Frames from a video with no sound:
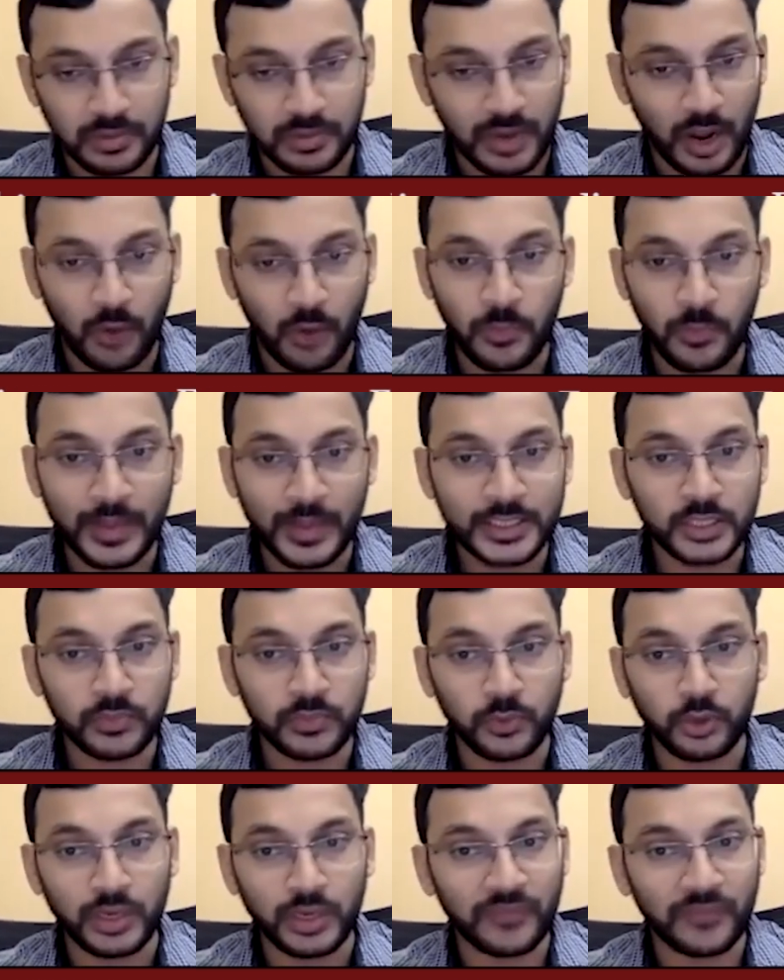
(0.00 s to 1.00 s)
How much
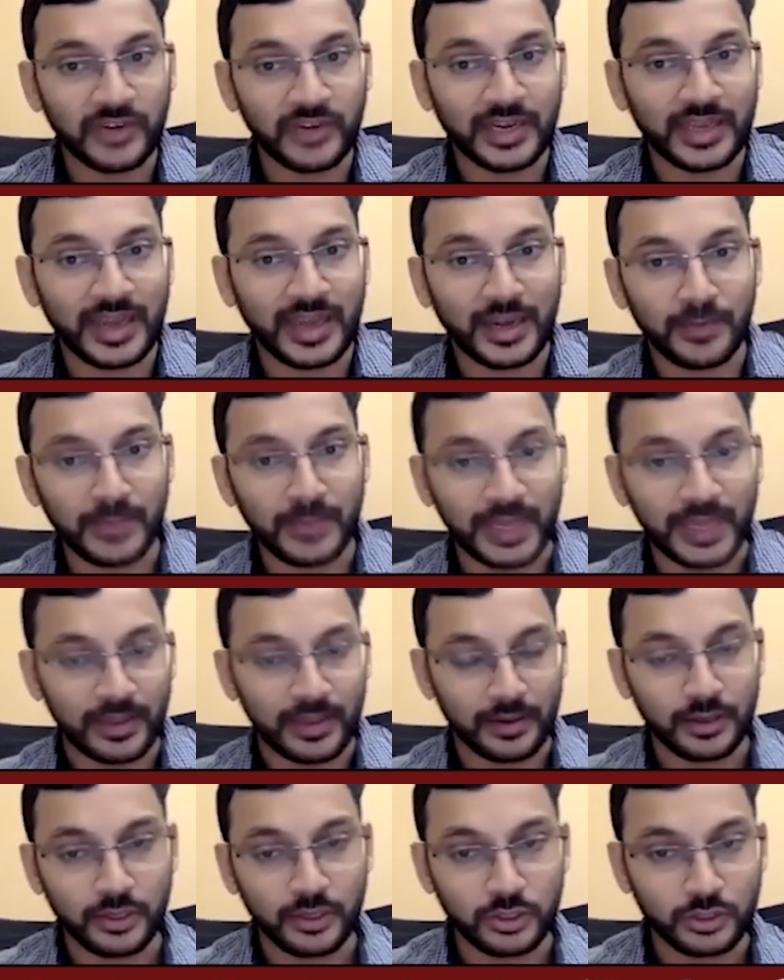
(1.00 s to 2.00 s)
more different can it
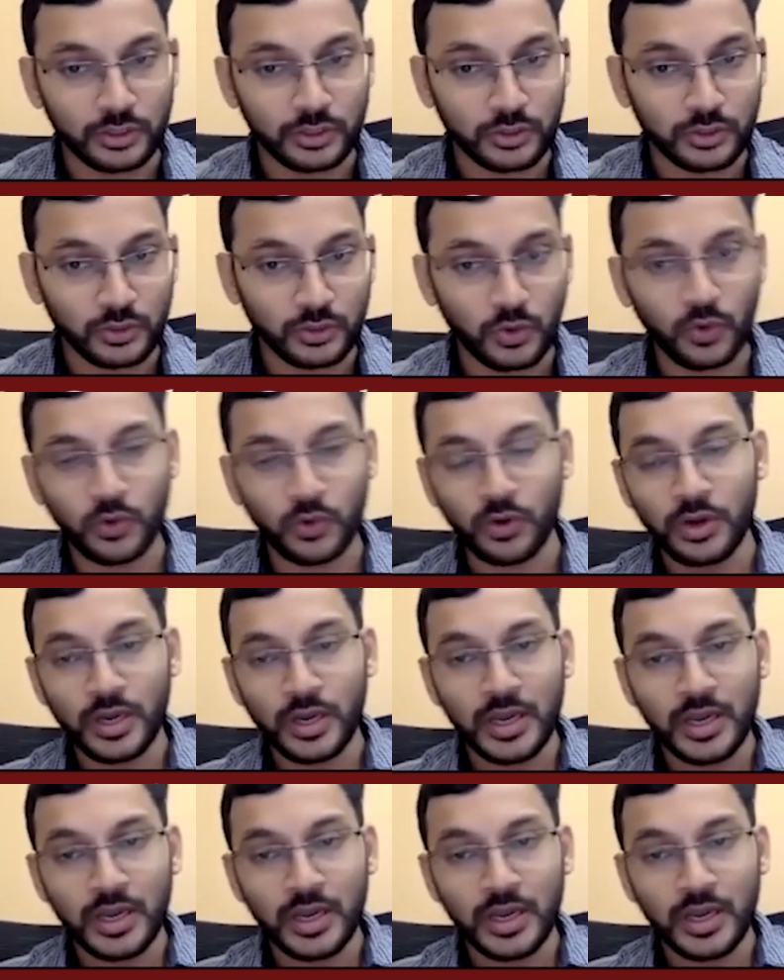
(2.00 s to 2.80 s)
be? So